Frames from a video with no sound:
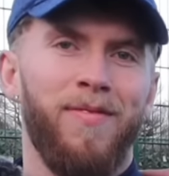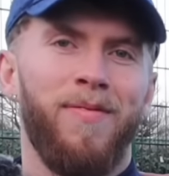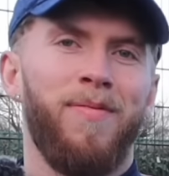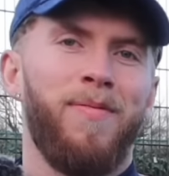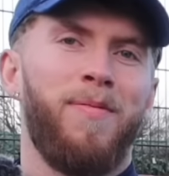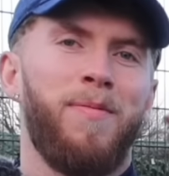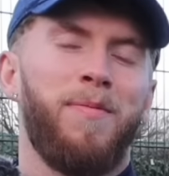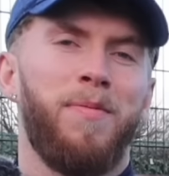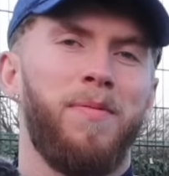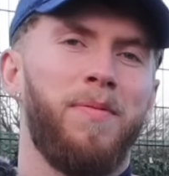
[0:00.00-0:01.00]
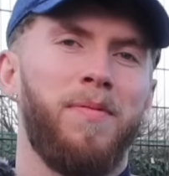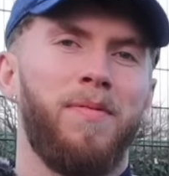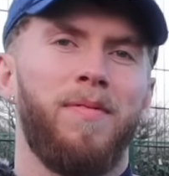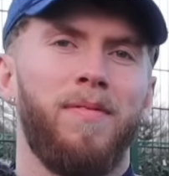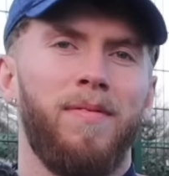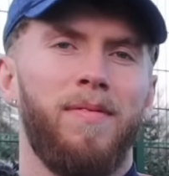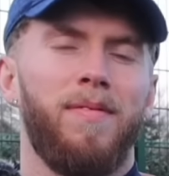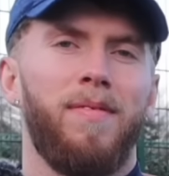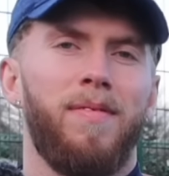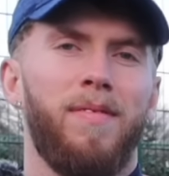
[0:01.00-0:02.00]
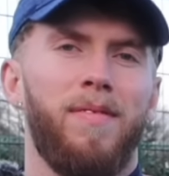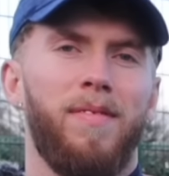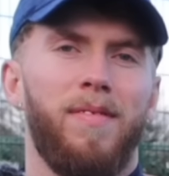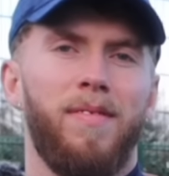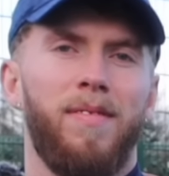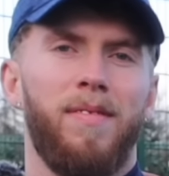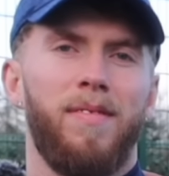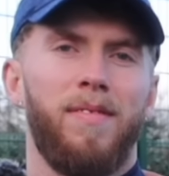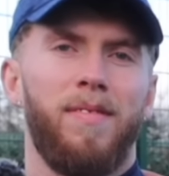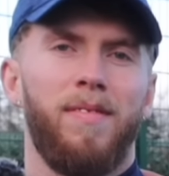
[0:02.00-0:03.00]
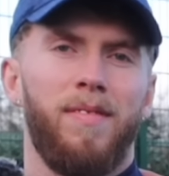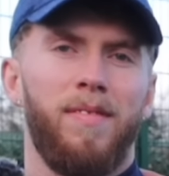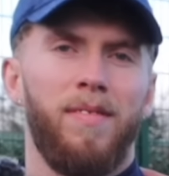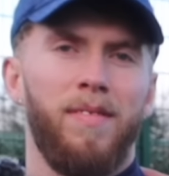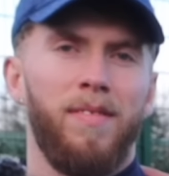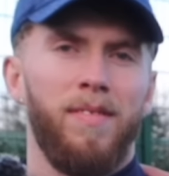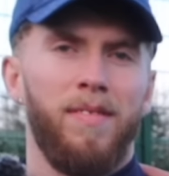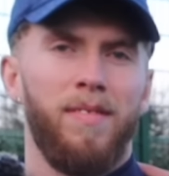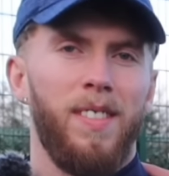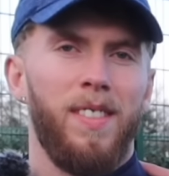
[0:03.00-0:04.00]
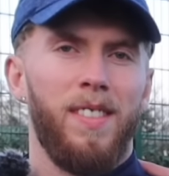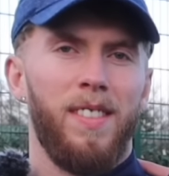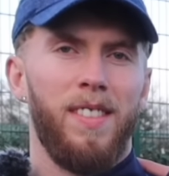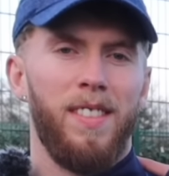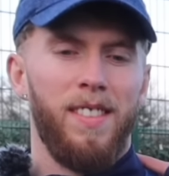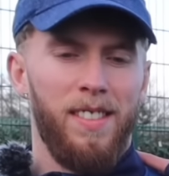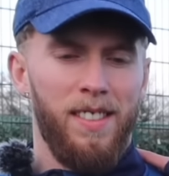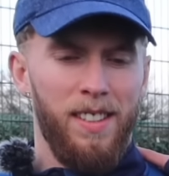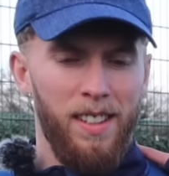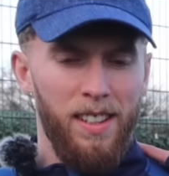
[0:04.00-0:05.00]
This person isn't speaking.